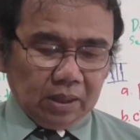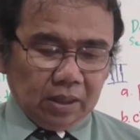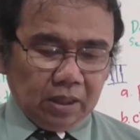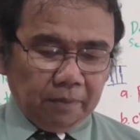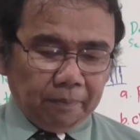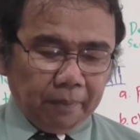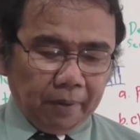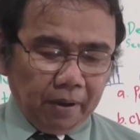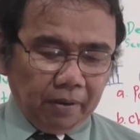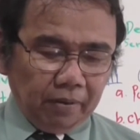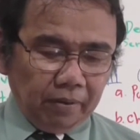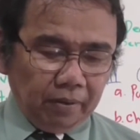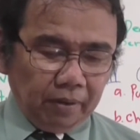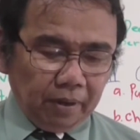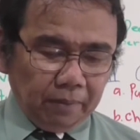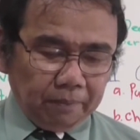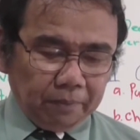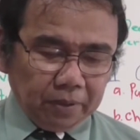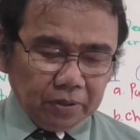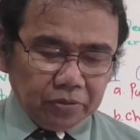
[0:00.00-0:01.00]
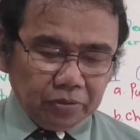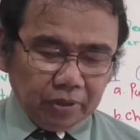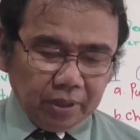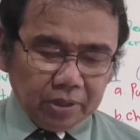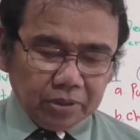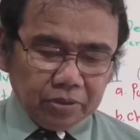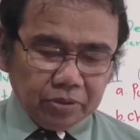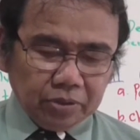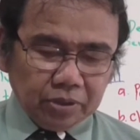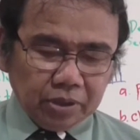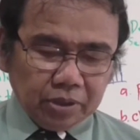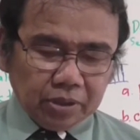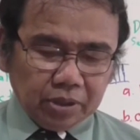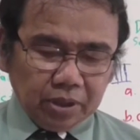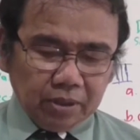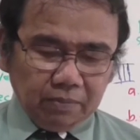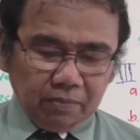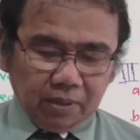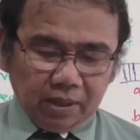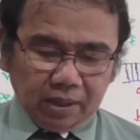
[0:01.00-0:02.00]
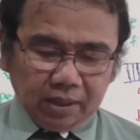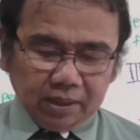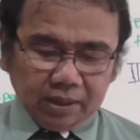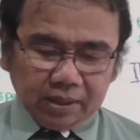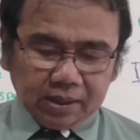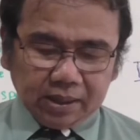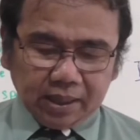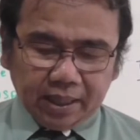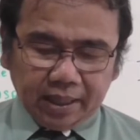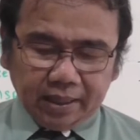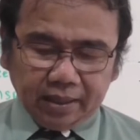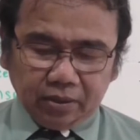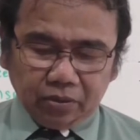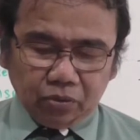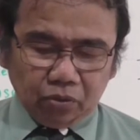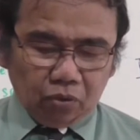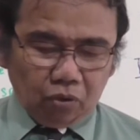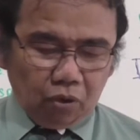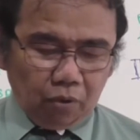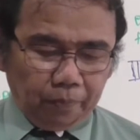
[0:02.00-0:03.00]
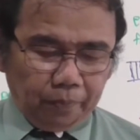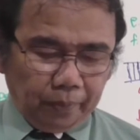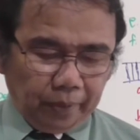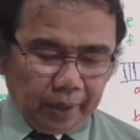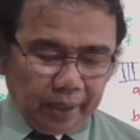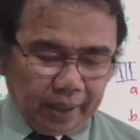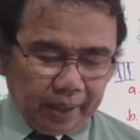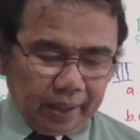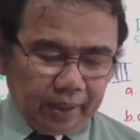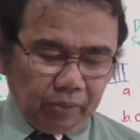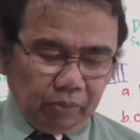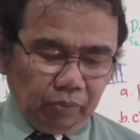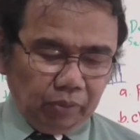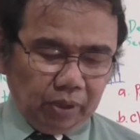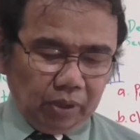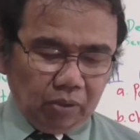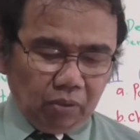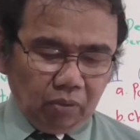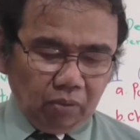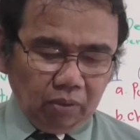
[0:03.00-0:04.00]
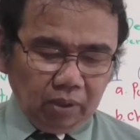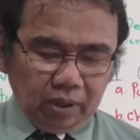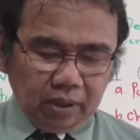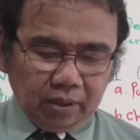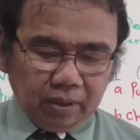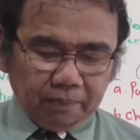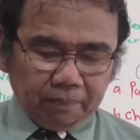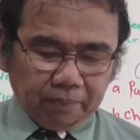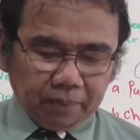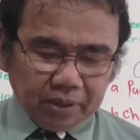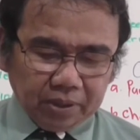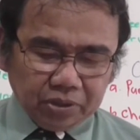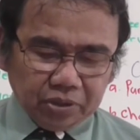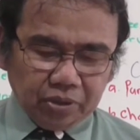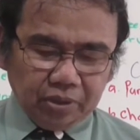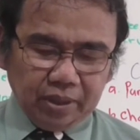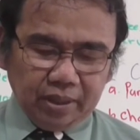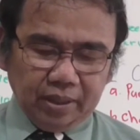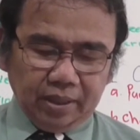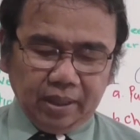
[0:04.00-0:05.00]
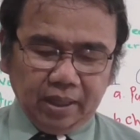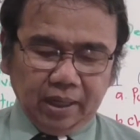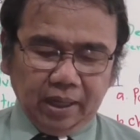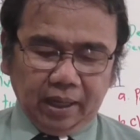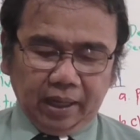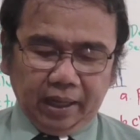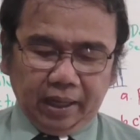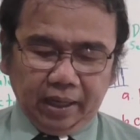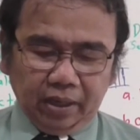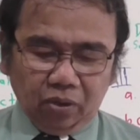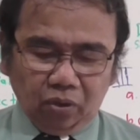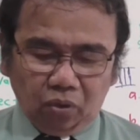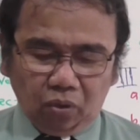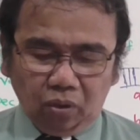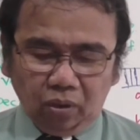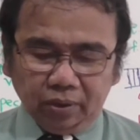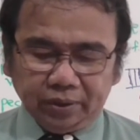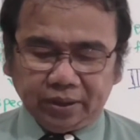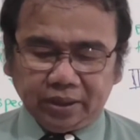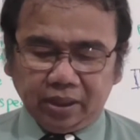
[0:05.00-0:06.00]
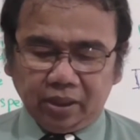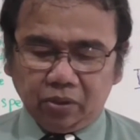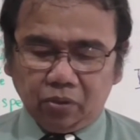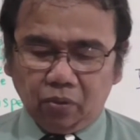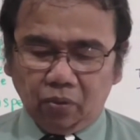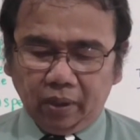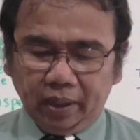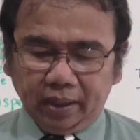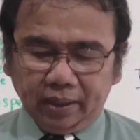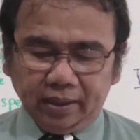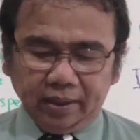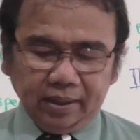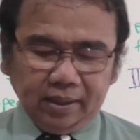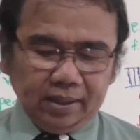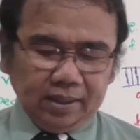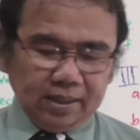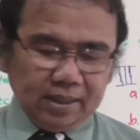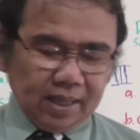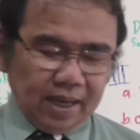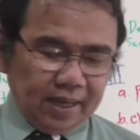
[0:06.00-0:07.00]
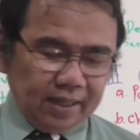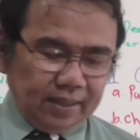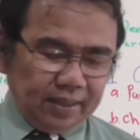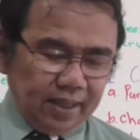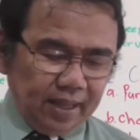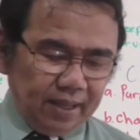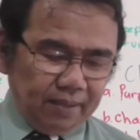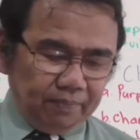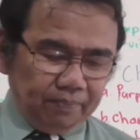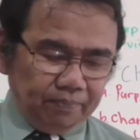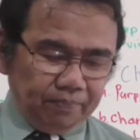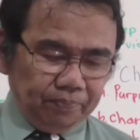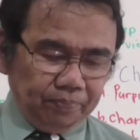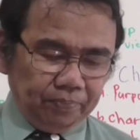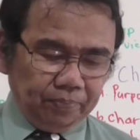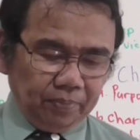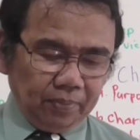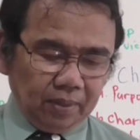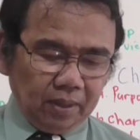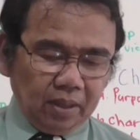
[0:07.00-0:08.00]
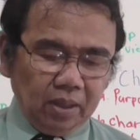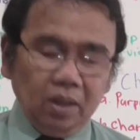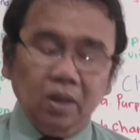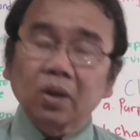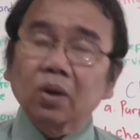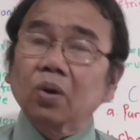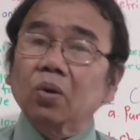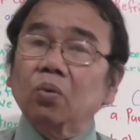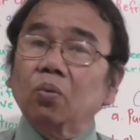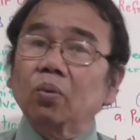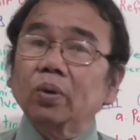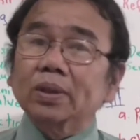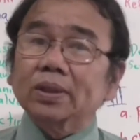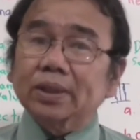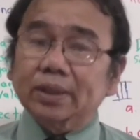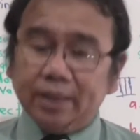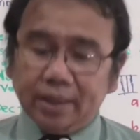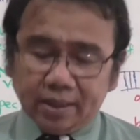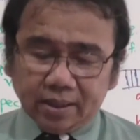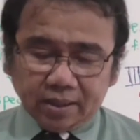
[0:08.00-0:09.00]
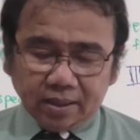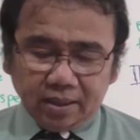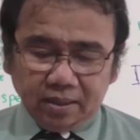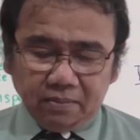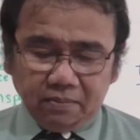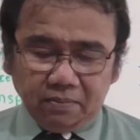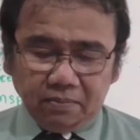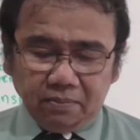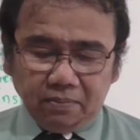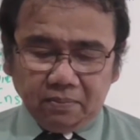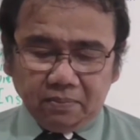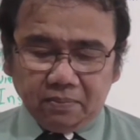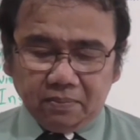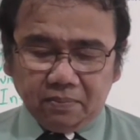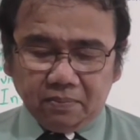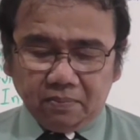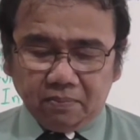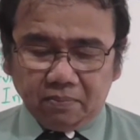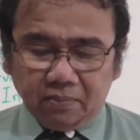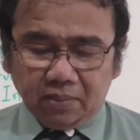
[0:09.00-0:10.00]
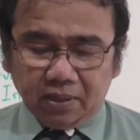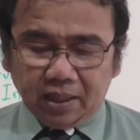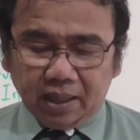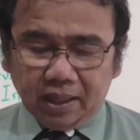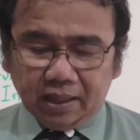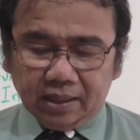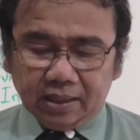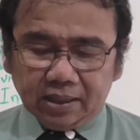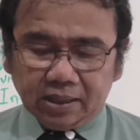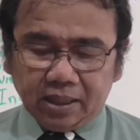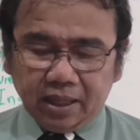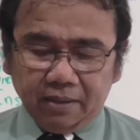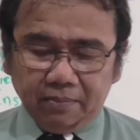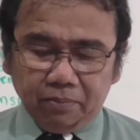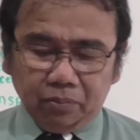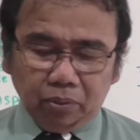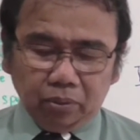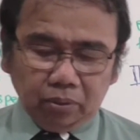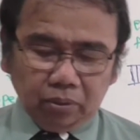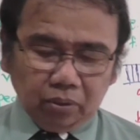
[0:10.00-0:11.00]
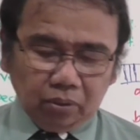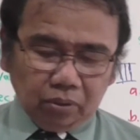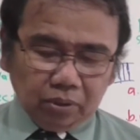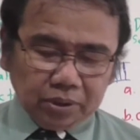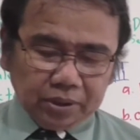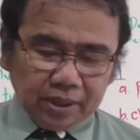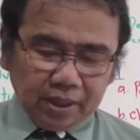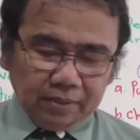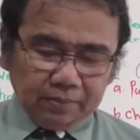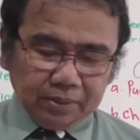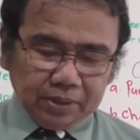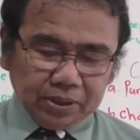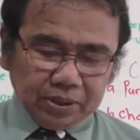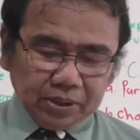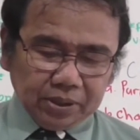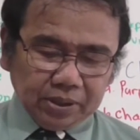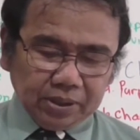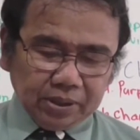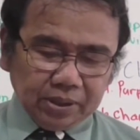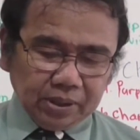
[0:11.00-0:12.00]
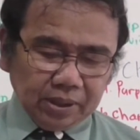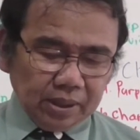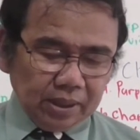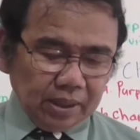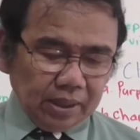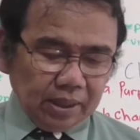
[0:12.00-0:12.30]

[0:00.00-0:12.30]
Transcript: Refrigeration systems are designed to operate with only refrigerant and oil circulating inside them. When systems are assembled or services,